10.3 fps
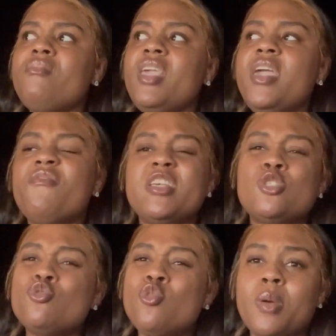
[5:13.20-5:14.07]
if
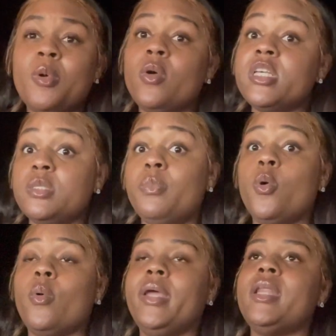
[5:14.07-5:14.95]
it's normal, it's
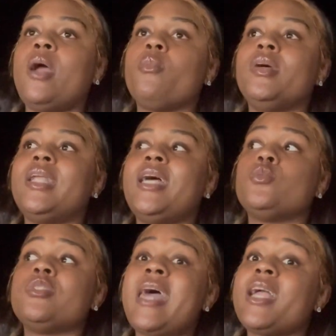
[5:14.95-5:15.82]
boring, not realize
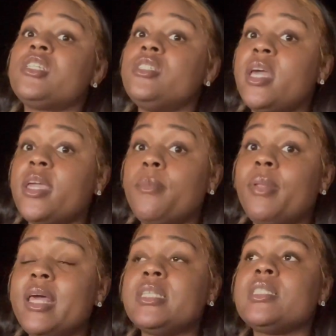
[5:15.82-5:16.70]
what's actually taking
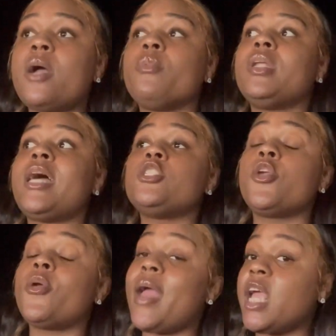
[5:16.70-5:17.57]
place, not
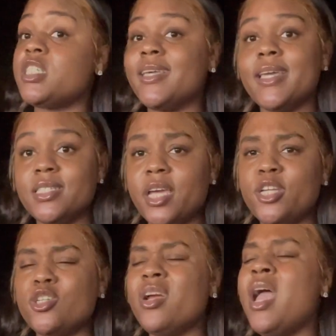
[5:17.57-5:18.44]
realizing you're actually in
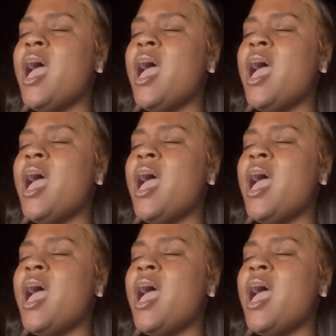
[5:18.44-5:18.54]
danger.